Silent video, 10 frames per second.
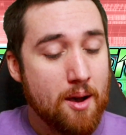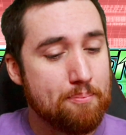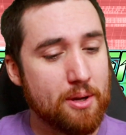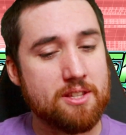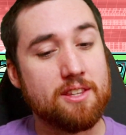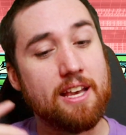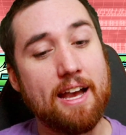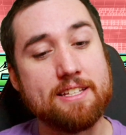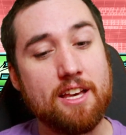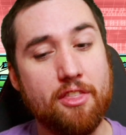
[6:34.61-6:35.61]
But the
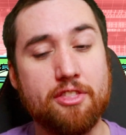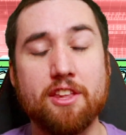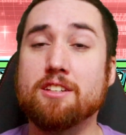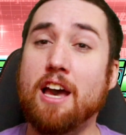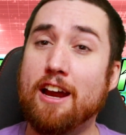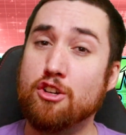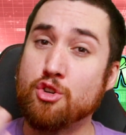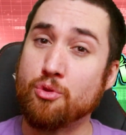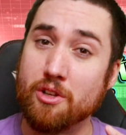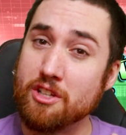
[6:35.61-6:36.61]
idea that the entire
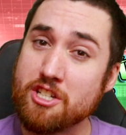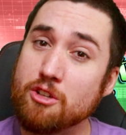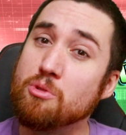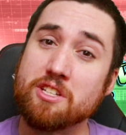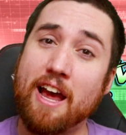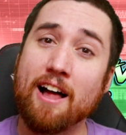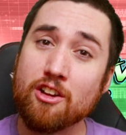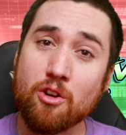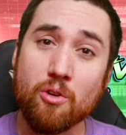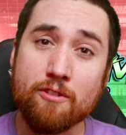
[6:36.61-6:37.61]
trilogy was an
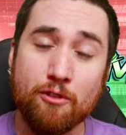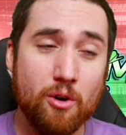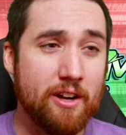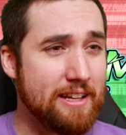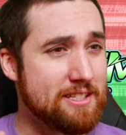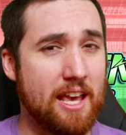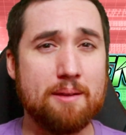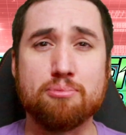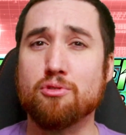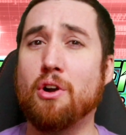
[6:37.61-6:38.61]
allegory for it is a
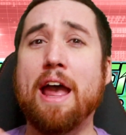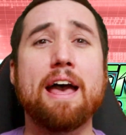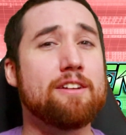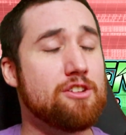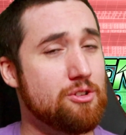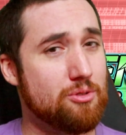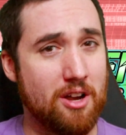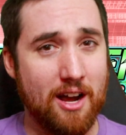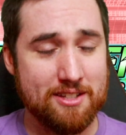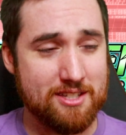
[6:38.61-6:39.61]
brand new
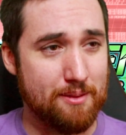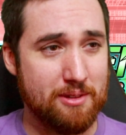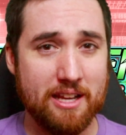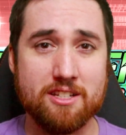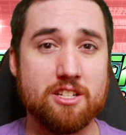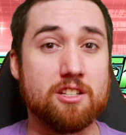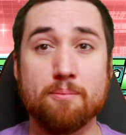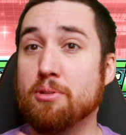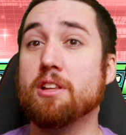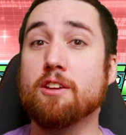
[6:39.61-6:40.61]
concept that is just
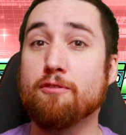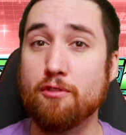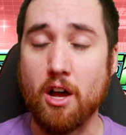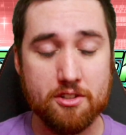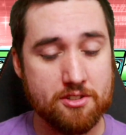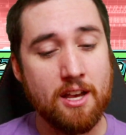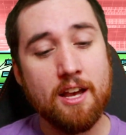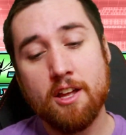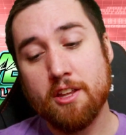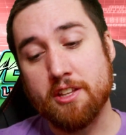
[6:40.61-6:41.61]
completely false.
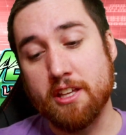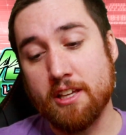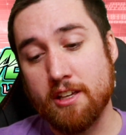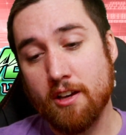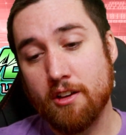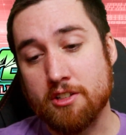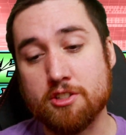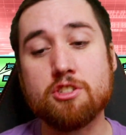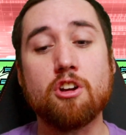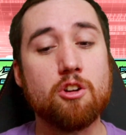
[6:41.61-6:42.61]
The
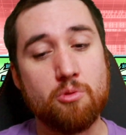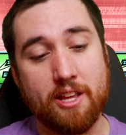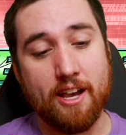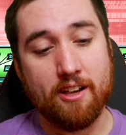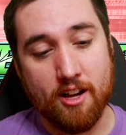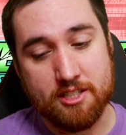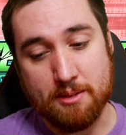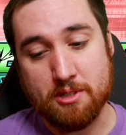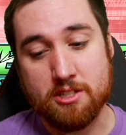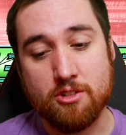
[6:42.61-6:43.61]
concern with that
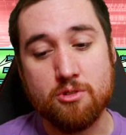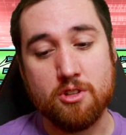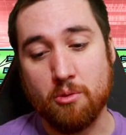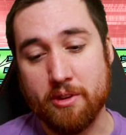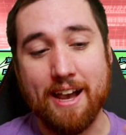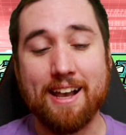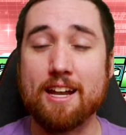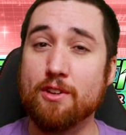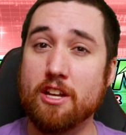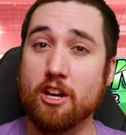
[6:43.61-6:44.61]
concept is usually when that kind
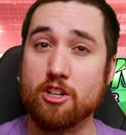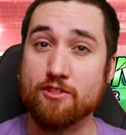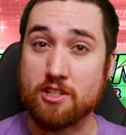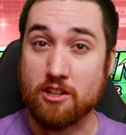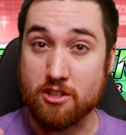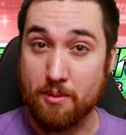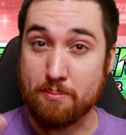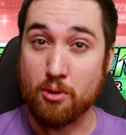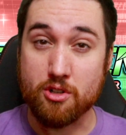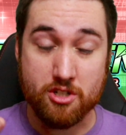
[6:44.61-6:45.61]
of a narrative starts to be
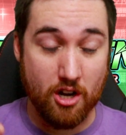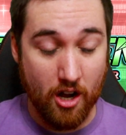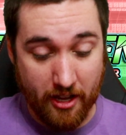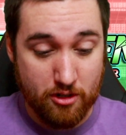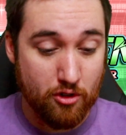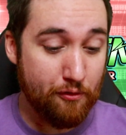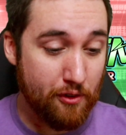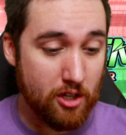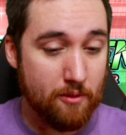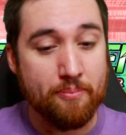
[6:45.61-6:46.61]
pushed on a new
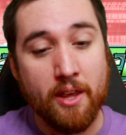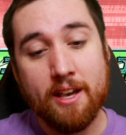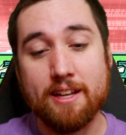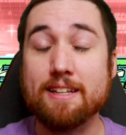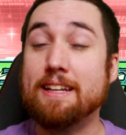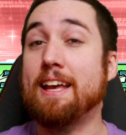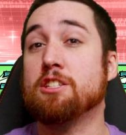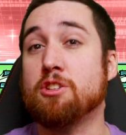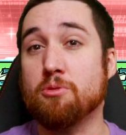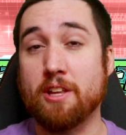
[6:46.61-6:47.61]
film, it indicates
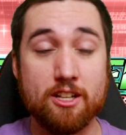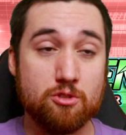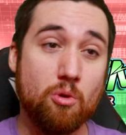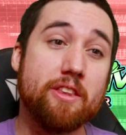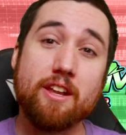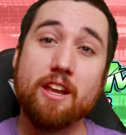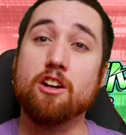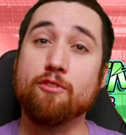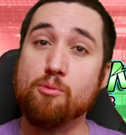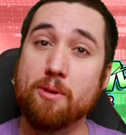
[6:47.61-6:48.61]
two things. One, that
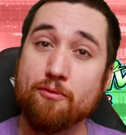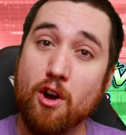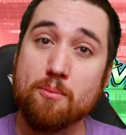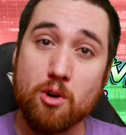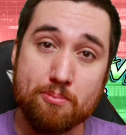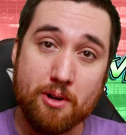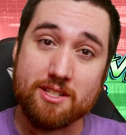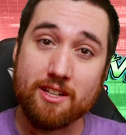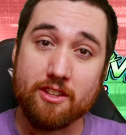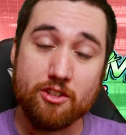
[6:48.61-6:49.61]
narrative will be far more
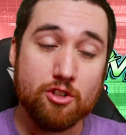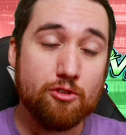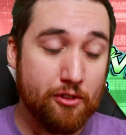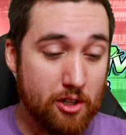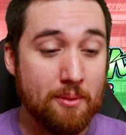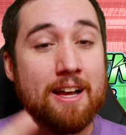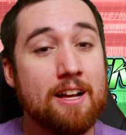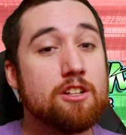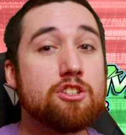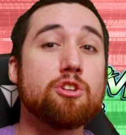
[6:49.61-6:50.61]
present in the new film.
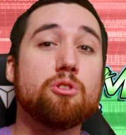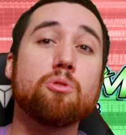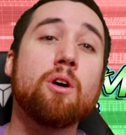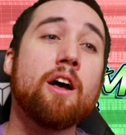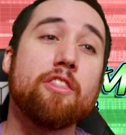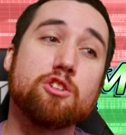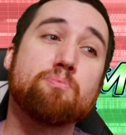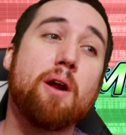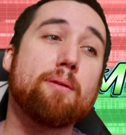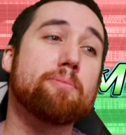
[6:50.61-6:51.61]
Two, there's
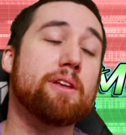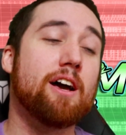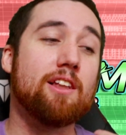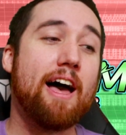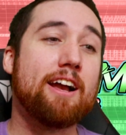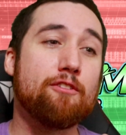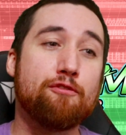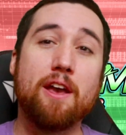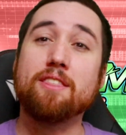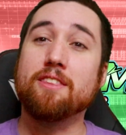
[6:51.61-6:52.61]
probably a lack of
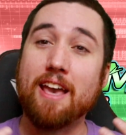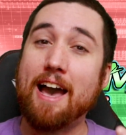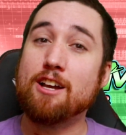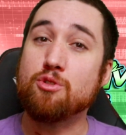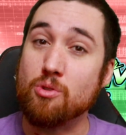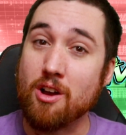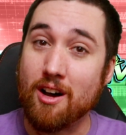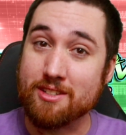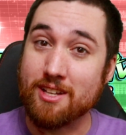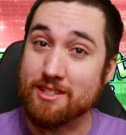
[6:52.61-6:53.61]
faith in the actual
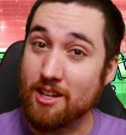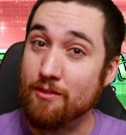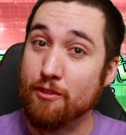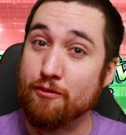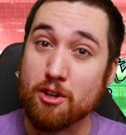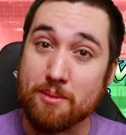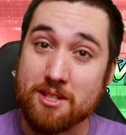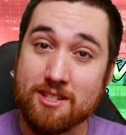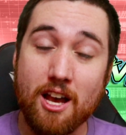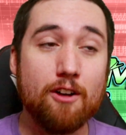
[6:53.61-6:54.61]
content of the film
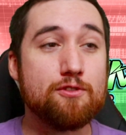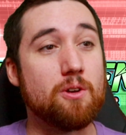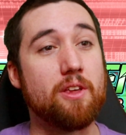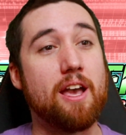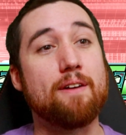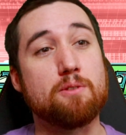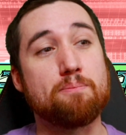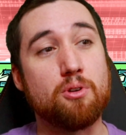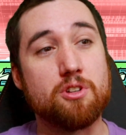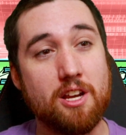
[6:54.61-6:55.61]
itself, so they have to
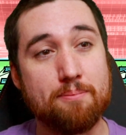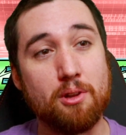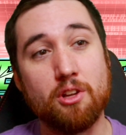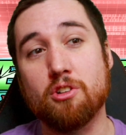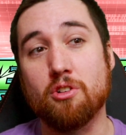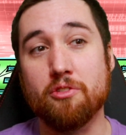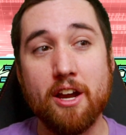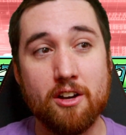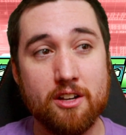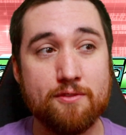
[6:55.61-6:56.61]
push a political
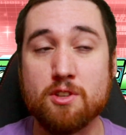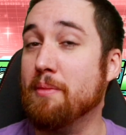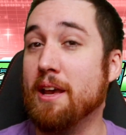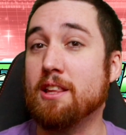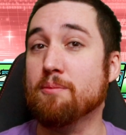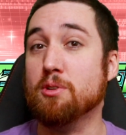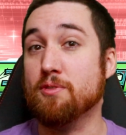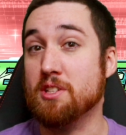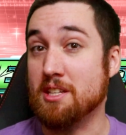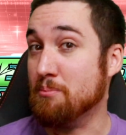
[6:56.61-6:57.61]
narrative to make the
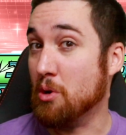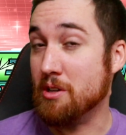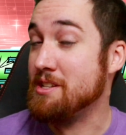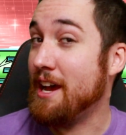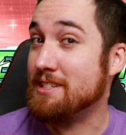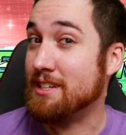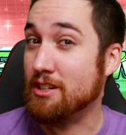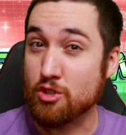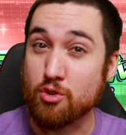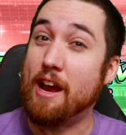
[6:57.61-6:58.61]
movie seem more enticing to
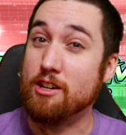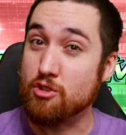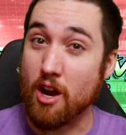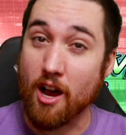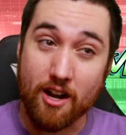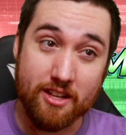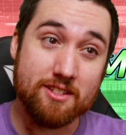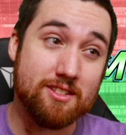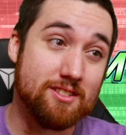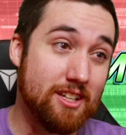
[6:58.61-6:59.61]
try to draw
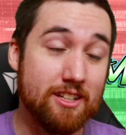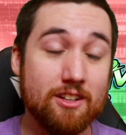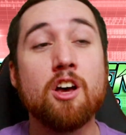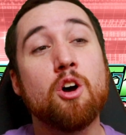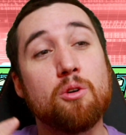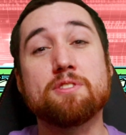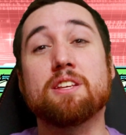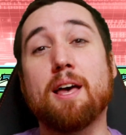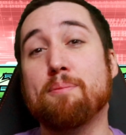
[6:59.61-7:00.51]
audiences in. We've seen that